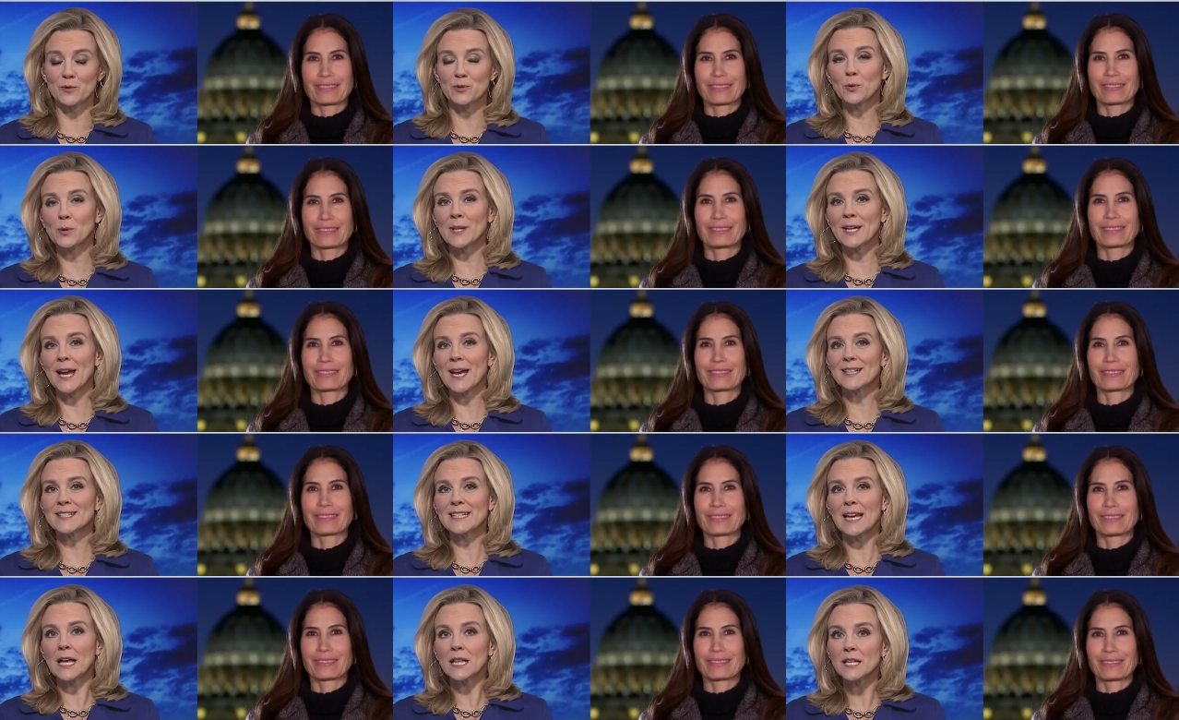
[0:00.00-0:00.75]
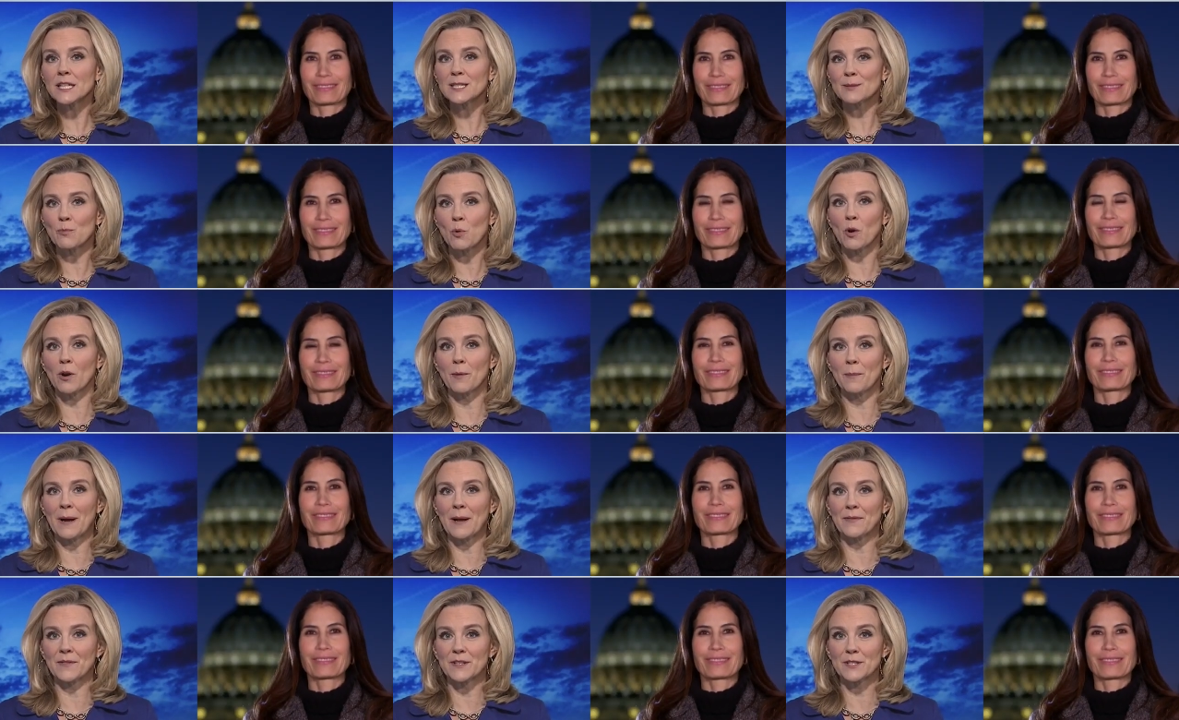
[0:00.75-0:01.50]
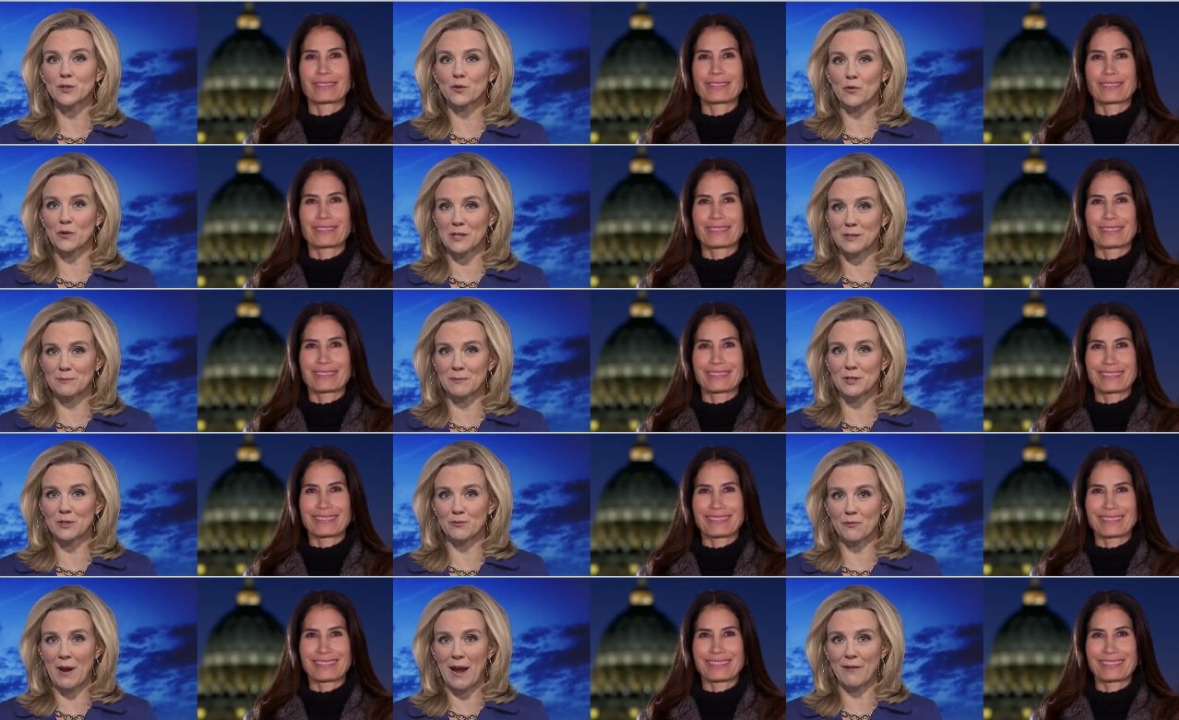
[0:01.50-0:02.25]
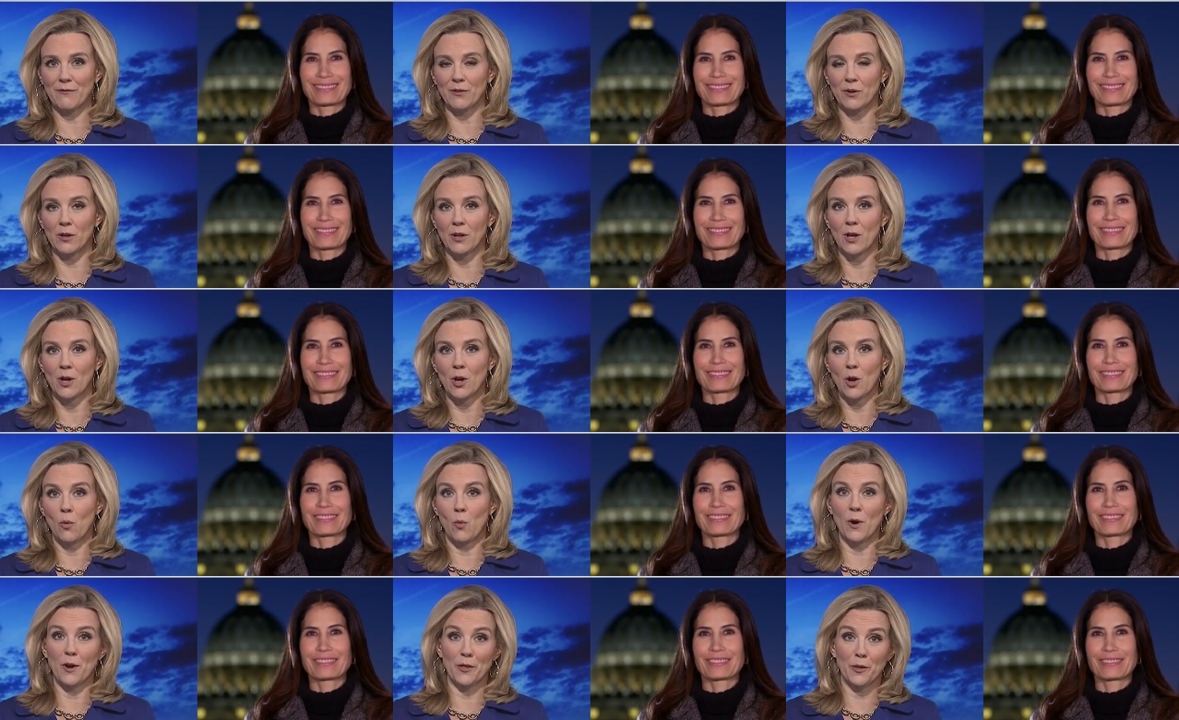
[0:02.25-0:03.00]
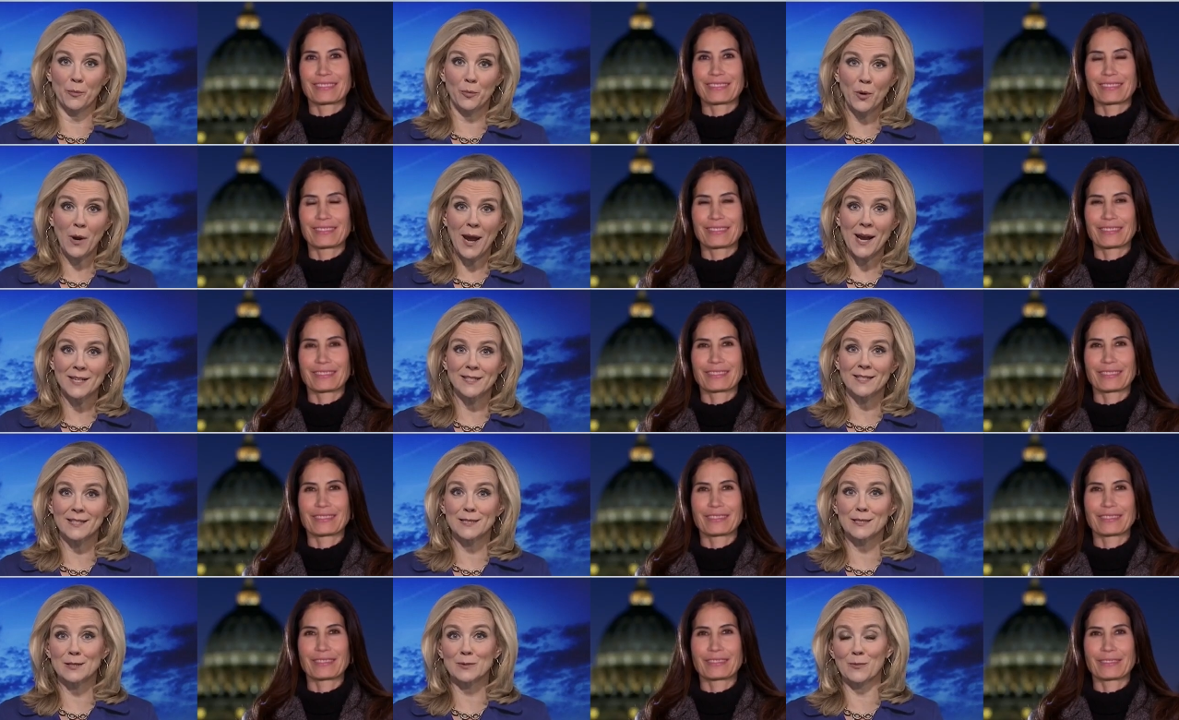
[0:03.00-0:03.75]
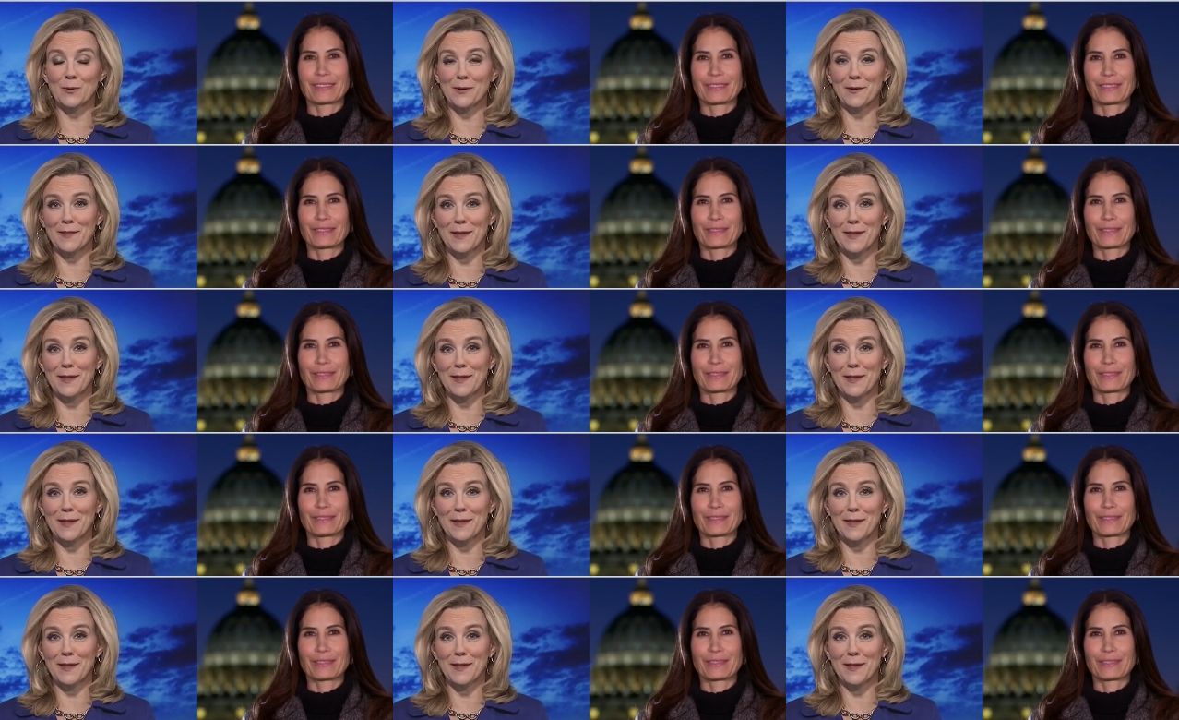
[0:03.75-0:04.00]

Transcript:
Speaker 1: Juliet, tell us more about this Christmas raffle. What are the prizes? Where do